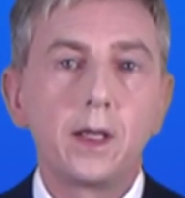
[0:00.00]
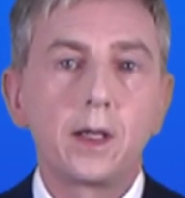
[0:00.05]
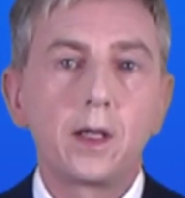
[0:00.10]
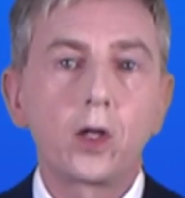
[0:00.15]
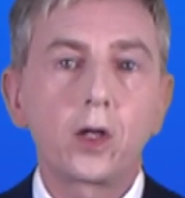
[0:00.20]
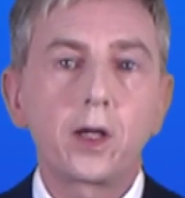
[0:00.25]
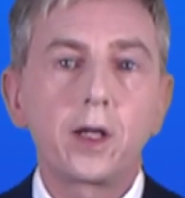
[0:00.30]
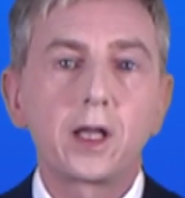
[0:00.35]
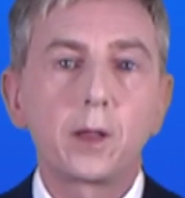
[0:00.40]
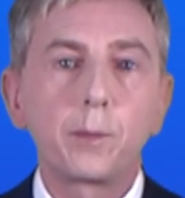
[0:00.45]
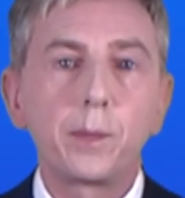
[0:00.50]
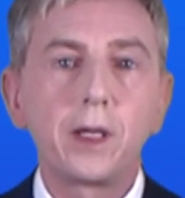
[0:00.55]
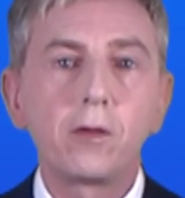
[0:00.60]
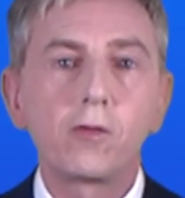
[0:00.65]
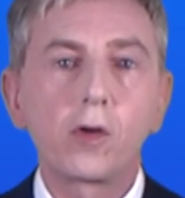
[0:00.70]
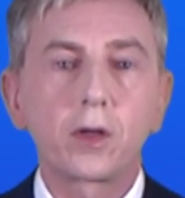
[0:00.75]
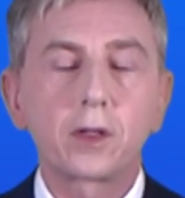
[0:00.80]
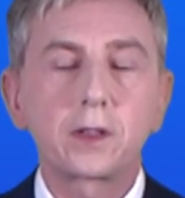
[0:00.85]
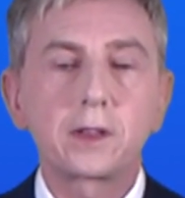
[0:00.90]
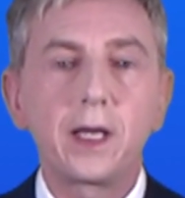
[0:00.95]
Looking at the
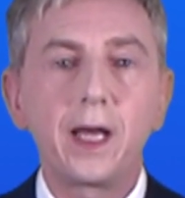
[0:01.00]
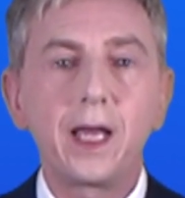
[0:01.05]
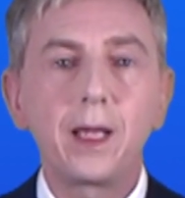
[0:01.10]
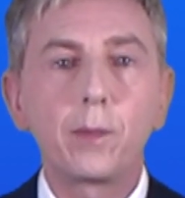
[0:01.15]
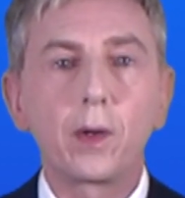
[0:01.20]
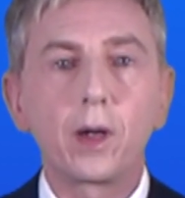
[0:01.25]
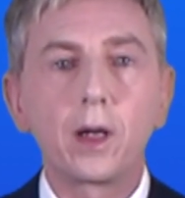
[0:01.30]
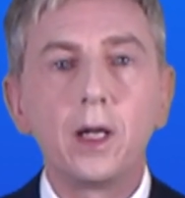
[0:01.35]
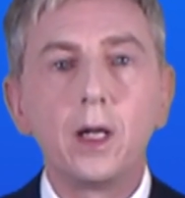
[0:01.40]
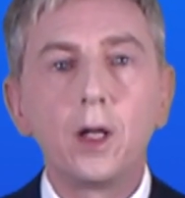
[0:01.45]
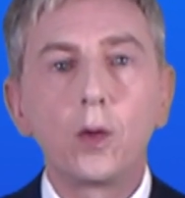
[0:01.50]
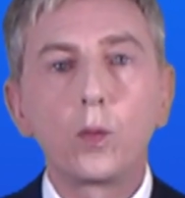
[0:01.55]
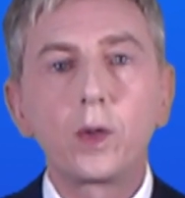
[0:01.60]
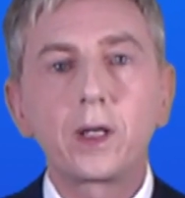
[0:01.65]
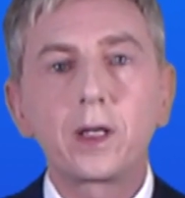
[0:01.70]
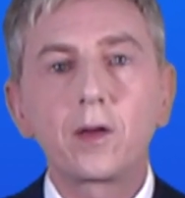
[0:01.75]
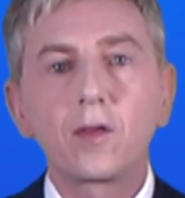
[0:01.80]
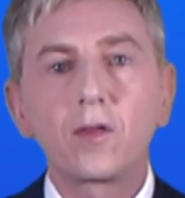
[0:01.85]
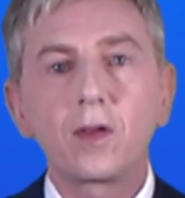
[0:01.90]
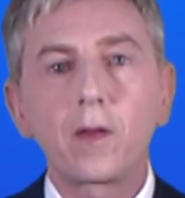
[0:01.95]
periodic table, we
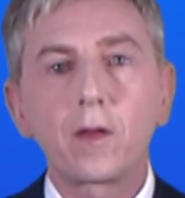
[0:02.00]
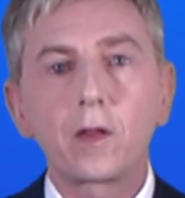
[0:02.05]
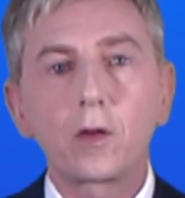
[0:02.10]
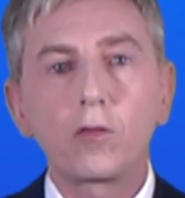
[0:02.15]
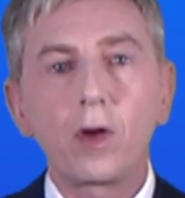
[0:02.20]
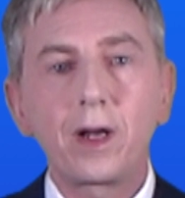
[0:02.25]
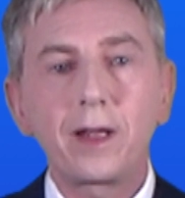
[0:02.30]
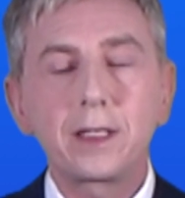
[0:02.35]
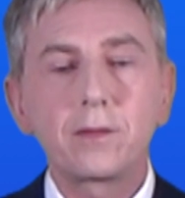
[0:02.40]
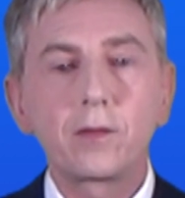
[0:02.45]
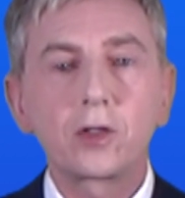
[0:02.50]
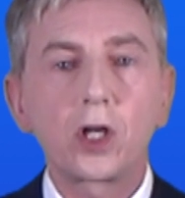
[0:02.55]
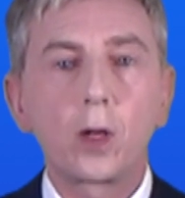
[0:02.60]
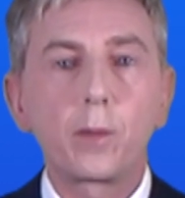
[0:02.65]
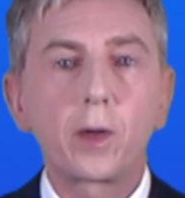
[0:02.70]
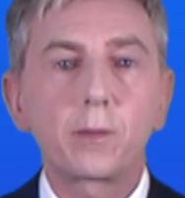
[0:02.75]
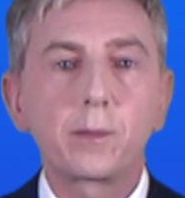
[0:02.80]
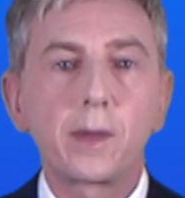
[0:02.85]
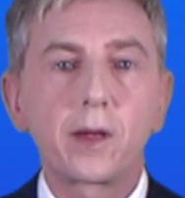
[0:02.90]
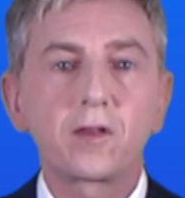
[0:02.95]
can see that the relative
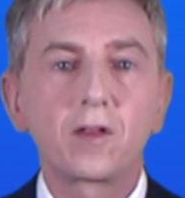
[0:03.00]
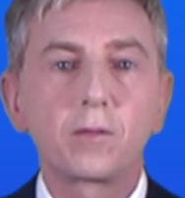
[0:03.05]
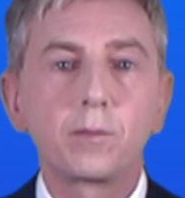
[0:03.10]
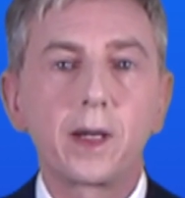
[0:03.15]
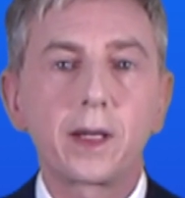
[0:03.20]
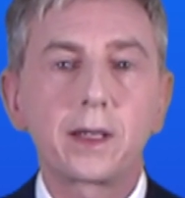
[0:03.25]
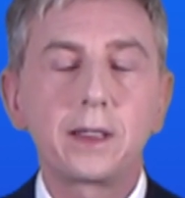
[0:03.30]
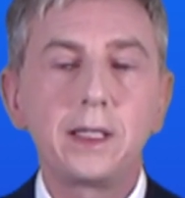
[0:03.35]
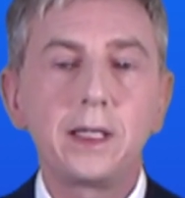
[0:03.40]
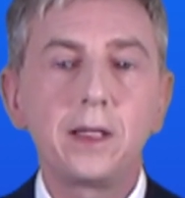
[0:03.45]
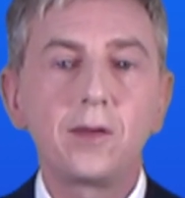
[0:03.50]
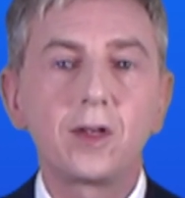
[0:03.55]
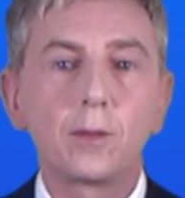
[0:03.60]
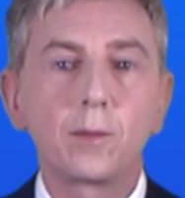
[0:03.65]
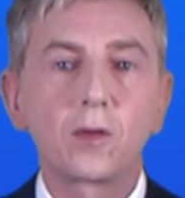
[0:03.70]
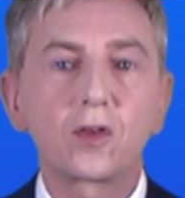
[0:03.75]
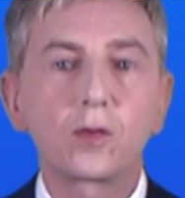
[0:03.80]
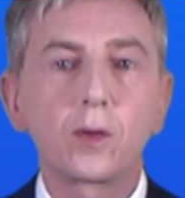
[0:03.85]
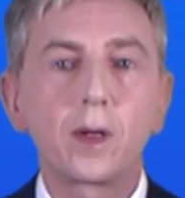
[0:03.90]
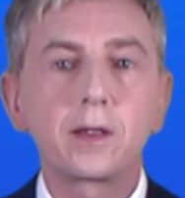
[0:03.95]
atomic mass of magnesium
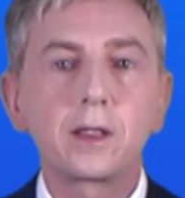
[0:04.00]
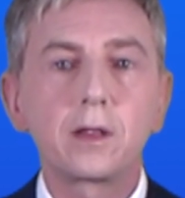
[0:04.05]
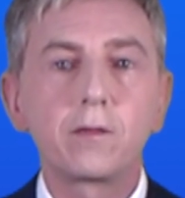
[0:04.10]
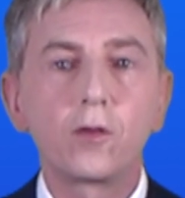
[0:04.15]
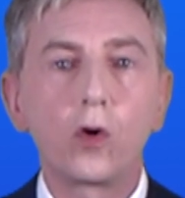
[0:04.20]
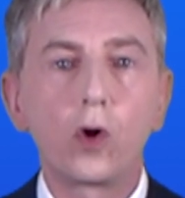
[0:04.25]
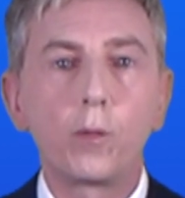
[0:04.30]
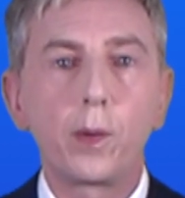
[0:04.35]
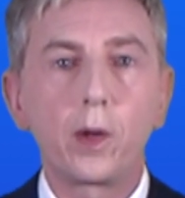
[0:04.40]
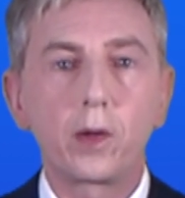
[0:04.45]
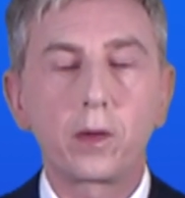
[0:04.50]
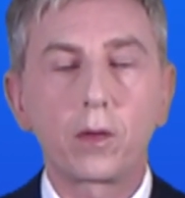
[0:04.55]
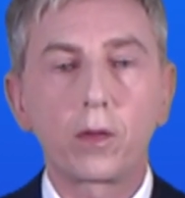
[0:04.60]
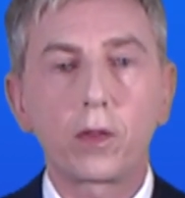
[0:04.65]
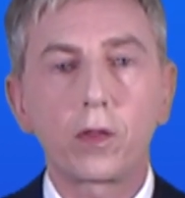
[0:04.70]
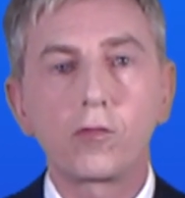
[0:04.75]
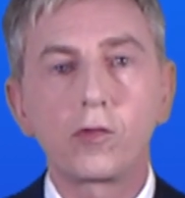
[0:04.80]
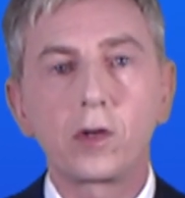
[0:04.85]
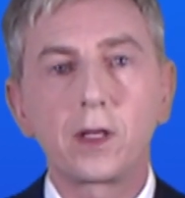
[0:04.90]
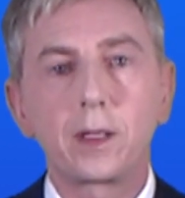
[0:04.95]
is
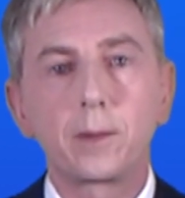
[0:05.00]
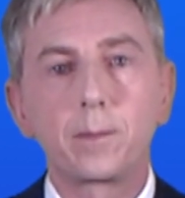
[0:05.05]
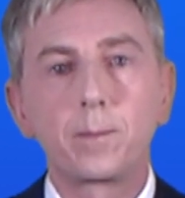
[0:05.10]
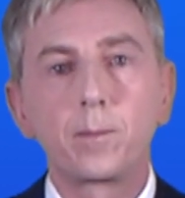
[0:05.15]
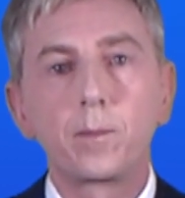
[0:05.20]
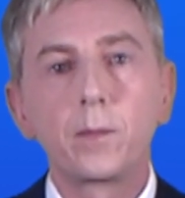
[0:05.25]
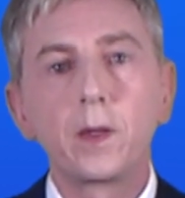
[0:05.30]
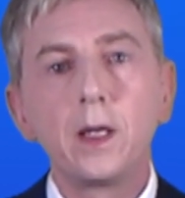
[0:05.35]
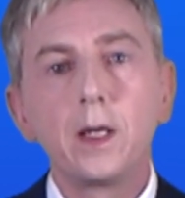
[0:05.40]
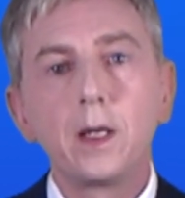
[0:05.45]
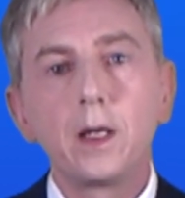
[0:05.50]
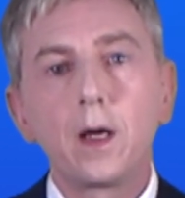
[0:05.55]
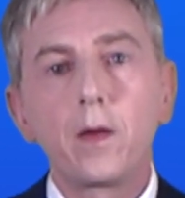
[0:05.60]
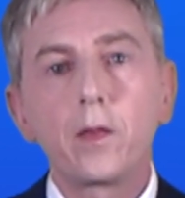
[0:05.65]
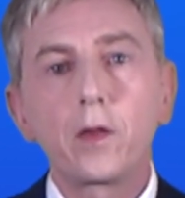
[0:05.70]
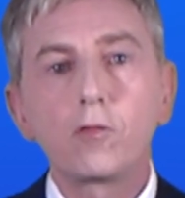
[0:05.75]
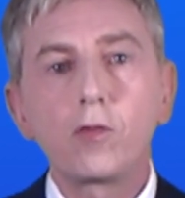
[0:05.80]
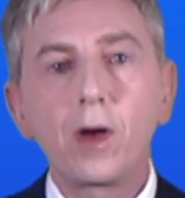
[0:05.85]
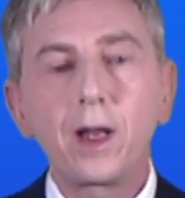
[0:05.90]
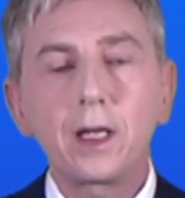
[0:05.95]
24.3,
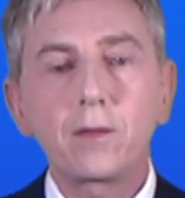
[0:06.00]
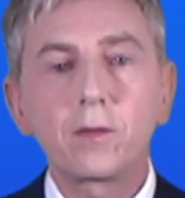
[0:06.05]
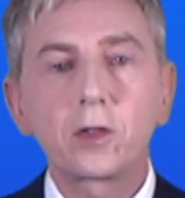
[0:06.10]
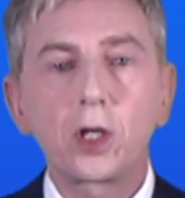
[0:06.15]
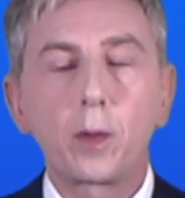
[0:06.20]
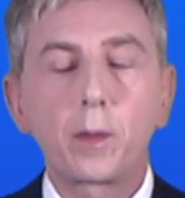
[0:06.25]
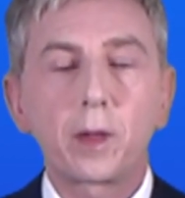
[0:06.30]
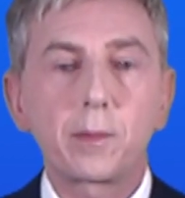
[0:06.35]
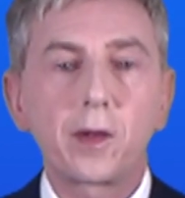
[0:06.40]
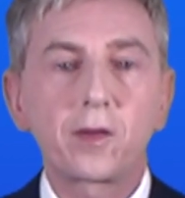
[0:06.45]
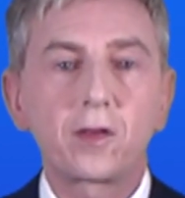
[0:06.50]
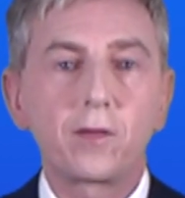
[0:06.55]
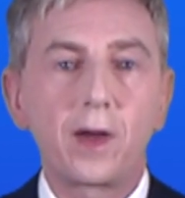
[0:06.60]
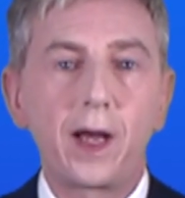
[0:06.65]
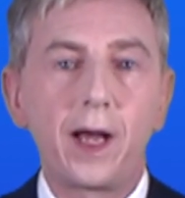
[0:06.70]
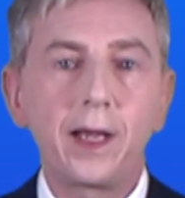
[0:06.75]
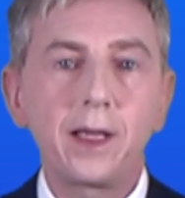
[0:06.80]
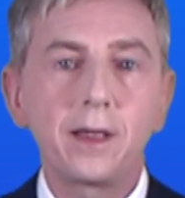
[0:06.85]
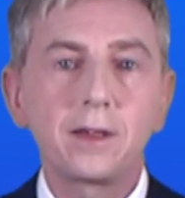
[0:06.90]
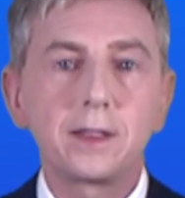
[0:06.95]
and the relative atomic mass of
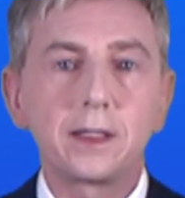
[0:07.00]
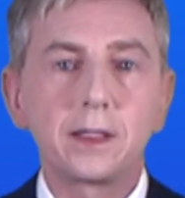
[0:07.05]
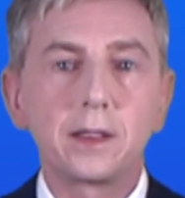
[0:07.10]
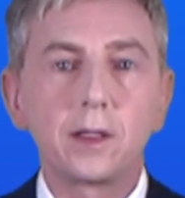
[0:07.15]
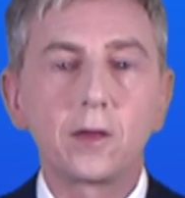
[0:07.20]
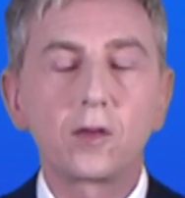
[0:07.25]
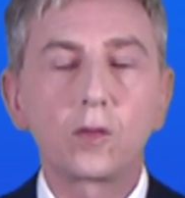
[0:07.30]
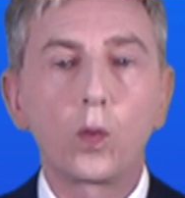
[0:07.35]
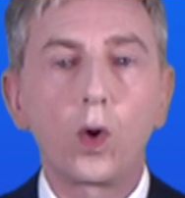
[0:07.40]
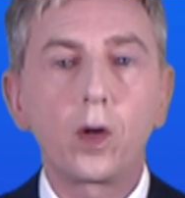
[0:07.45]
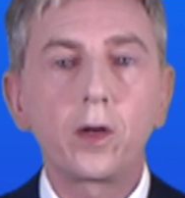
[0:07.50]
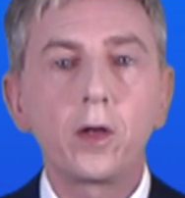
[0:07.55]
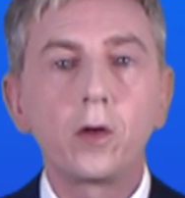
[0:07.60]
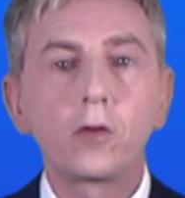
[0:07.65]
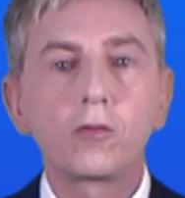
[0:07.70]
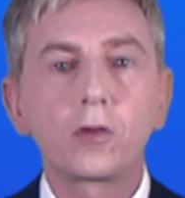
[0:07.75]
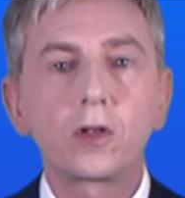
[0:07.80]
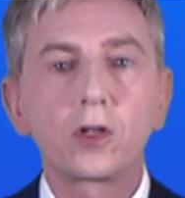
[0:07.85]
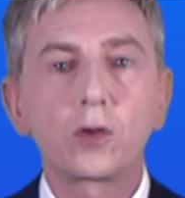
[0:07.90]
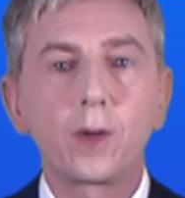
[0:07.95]
iodine is
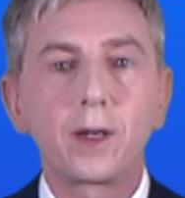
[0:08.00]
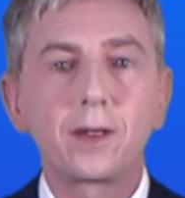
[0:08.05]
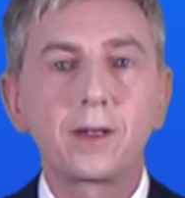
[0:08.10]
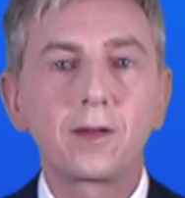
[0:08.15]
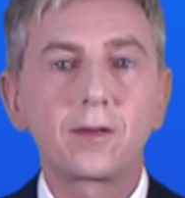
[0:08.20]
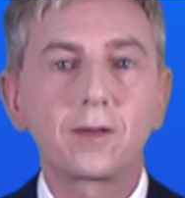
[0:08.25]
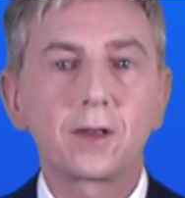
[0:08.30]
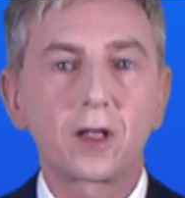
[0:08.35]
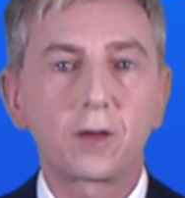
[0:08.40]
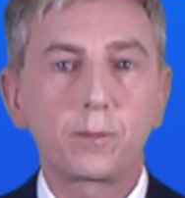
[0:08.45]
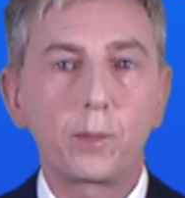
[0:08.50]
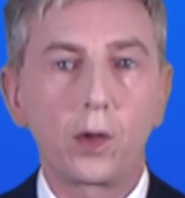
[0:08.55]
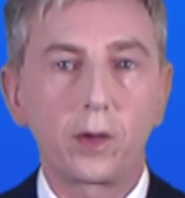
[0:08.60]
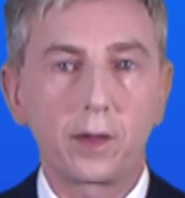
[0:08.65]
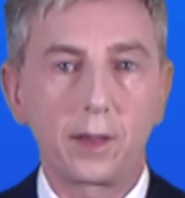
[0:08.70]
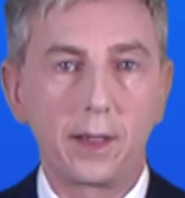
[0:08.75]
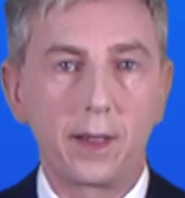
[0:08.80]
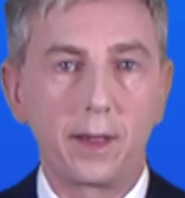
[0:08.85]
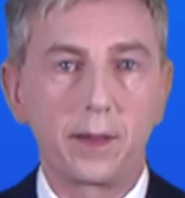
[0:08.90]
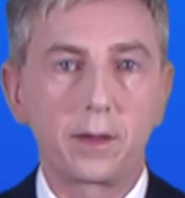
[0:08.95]

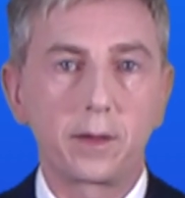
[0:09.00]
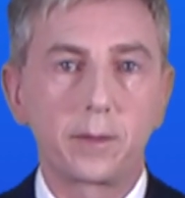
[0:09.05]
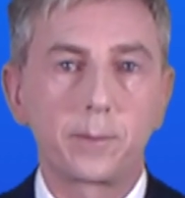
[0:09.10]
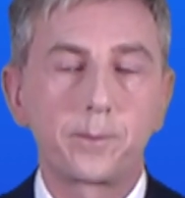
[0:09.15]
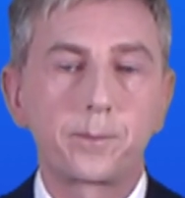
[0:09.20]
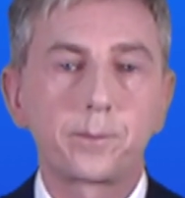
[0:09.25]
126.9.